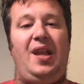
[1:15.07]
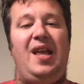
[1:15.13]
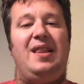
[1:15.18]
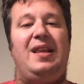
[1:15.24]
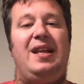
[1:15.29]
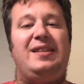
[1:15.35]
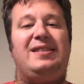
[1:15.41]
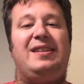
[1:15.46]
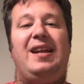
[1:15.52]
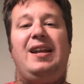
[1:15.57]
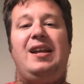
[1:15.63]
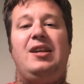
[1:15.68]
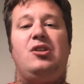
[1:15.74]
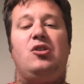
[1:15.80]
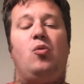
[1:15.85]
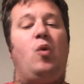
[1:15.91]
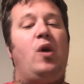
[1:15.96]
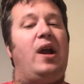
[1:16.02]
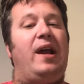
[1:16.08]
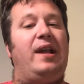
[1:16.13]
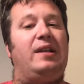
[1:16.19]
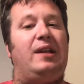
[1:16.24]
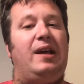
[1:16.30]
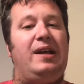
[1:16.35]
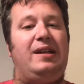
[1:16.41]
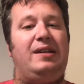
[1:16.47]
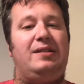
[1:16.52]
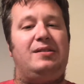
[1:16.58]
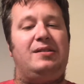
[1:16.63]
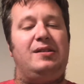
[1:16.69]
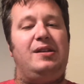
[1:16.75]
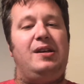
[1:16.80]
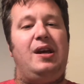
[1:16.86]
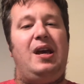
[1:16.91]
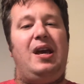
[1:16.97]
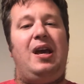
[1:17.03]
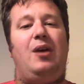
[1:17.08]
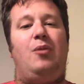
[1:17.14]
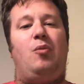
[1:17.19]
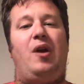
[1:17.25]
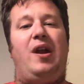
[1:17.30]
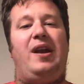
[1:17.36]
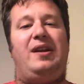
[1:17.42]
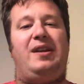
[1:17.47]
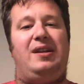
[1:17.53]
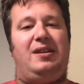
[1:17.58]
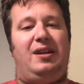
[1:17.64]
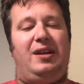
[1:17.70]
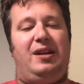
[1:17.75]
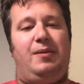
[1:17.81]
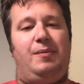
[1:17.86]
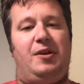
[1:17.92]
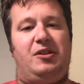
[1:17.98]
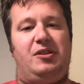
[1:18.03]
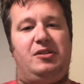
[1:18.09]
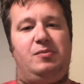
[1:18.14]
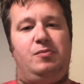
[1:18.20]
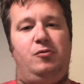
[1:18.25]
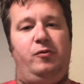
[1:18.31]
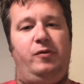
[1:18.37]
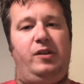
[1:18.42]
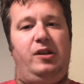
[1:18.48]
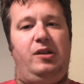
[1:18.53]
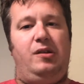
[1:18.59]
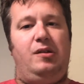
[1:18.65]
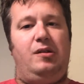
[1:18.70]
let's get into what I liked and what I didn't like about this movie.